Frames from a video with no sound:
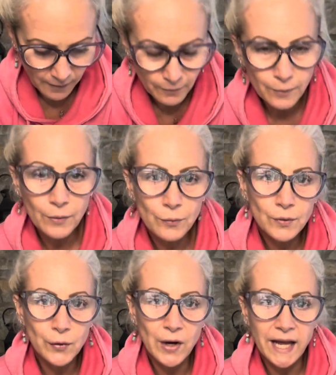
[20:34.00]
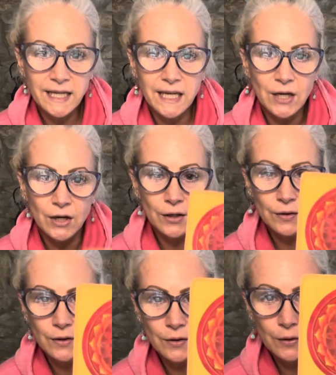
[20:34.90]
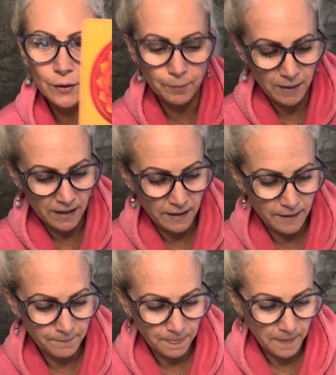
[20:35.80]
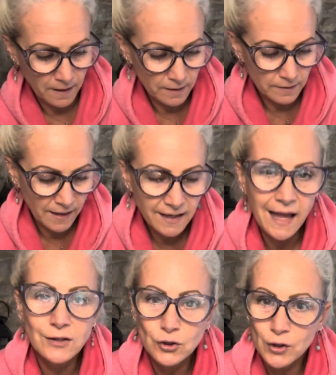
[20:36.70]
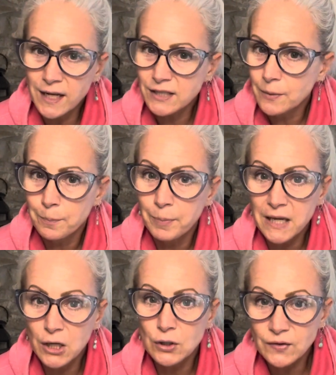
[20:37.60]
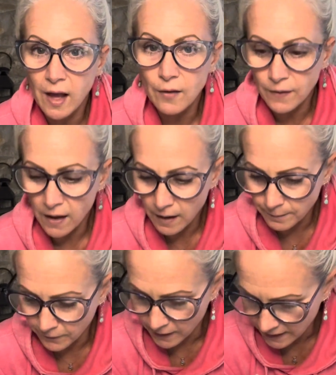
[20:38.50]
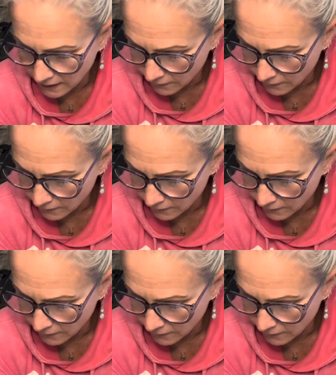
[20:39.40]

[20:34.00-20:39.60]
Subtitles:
with regret here, there could be, again, try not to beat yourself up for any of